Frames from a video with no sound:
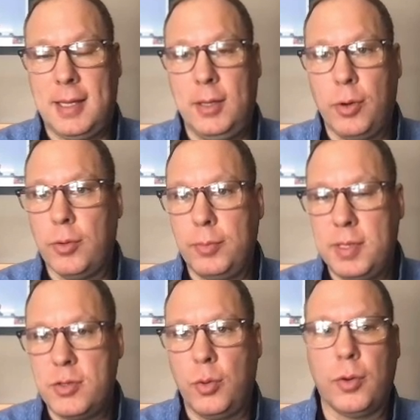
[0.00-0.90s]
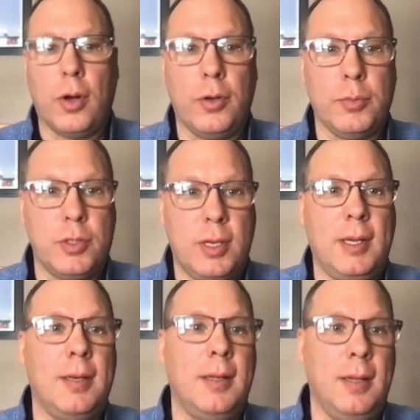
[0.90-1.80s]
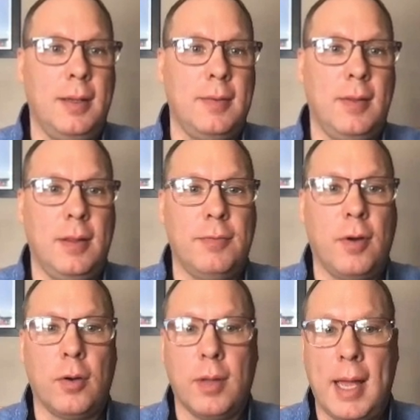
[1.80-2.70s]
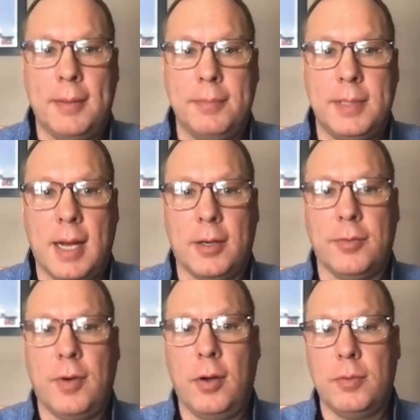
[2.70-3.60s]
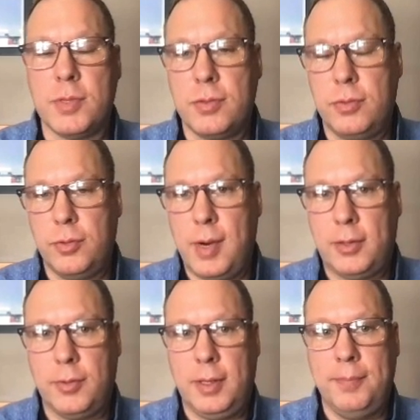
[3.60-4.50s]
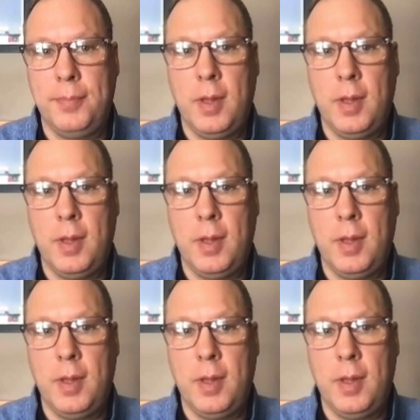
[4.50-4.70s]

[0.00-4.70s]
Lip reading: where it would be stored on your machine, is in the var live docker volumes directory.